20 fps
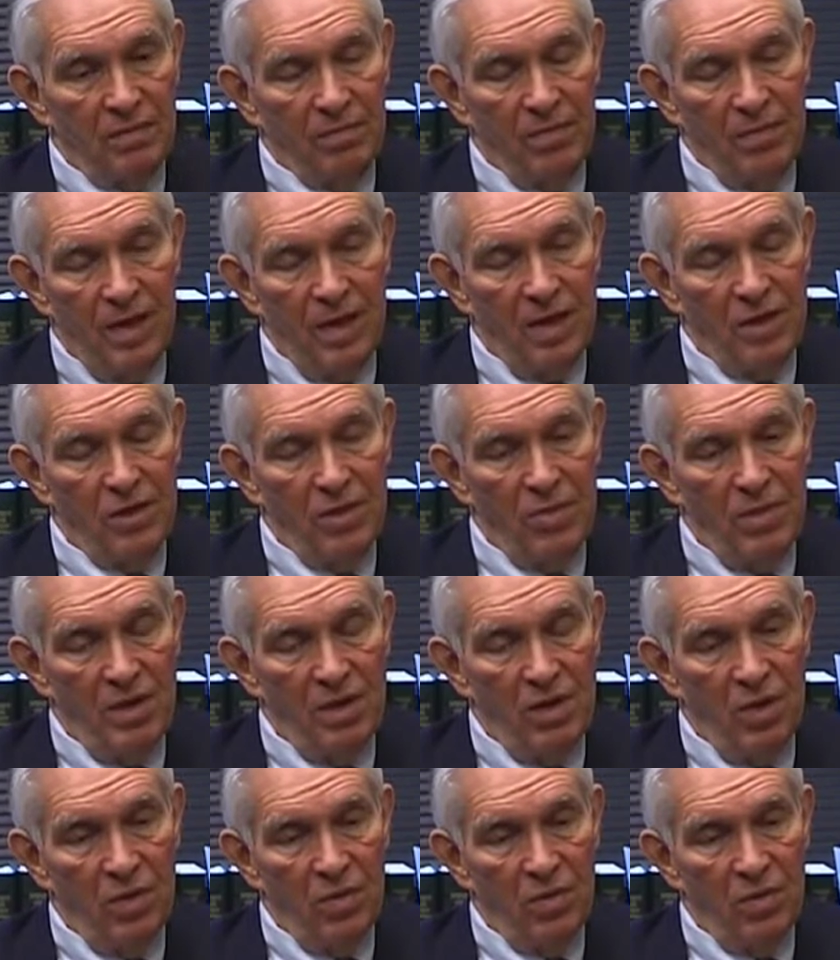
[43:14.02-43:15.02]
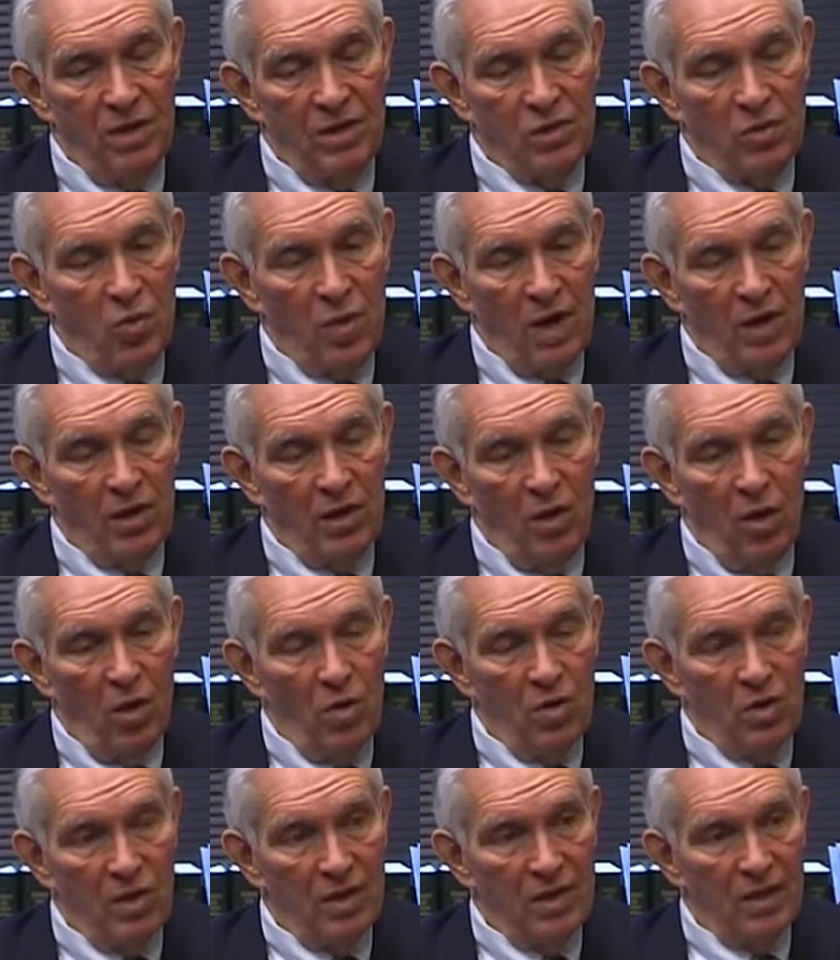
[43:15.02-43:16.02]
getting to be known as quite a
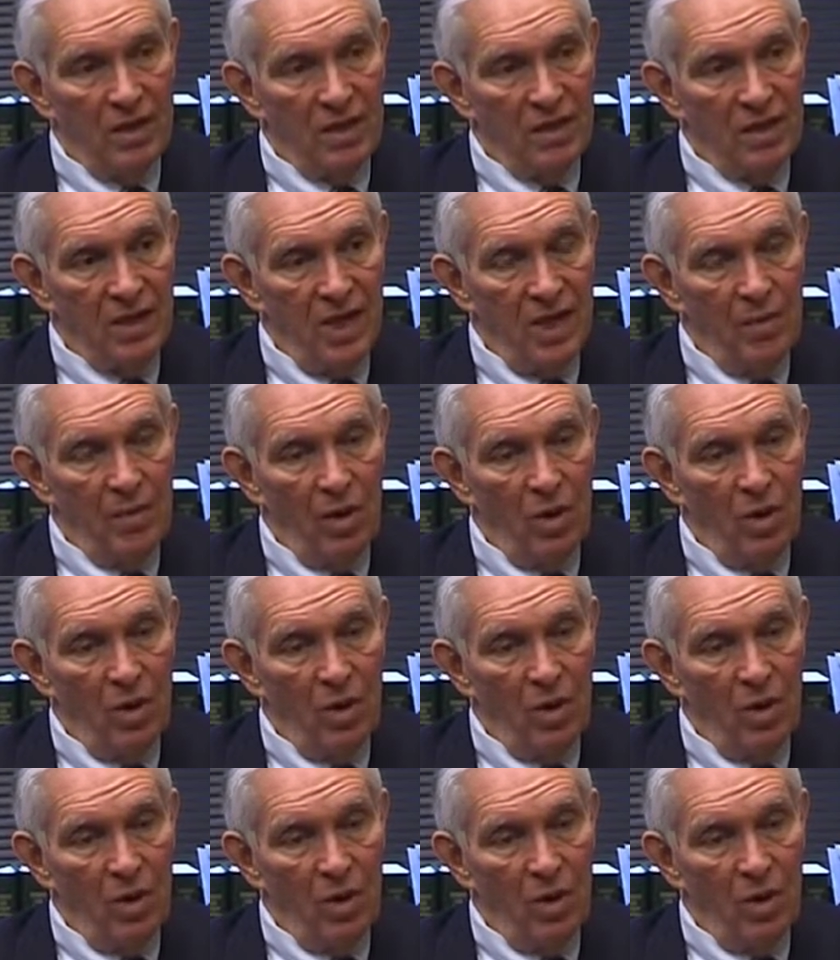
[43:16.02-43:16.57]
lawyer at that time.